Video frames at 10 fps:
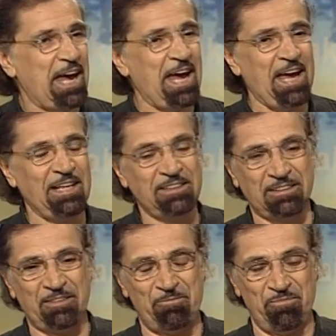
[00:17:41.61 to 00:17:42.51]
And
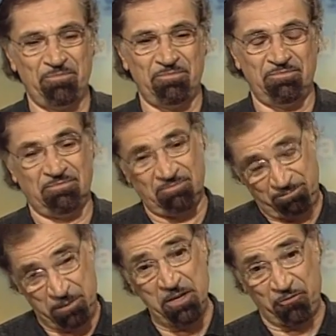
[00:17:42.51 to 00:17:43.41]

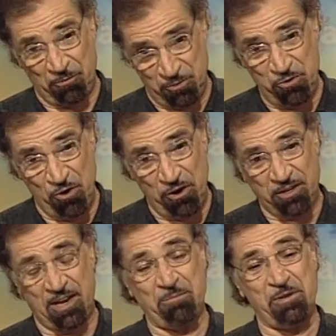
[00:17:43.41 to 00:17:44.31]
being from New
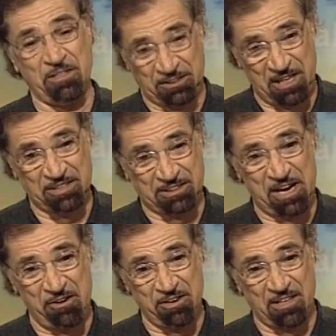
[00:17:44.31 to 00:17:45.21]
York and being a
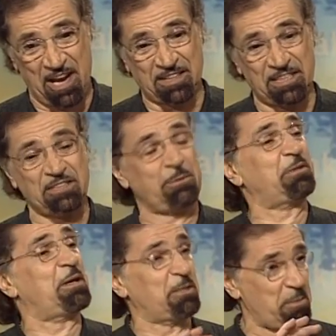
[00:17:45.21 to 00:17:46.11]
Sagittarian, I think
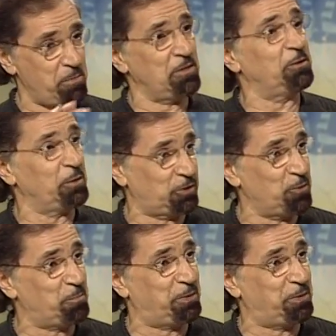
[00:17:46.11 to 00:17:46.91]
sometimes I may be a little bit too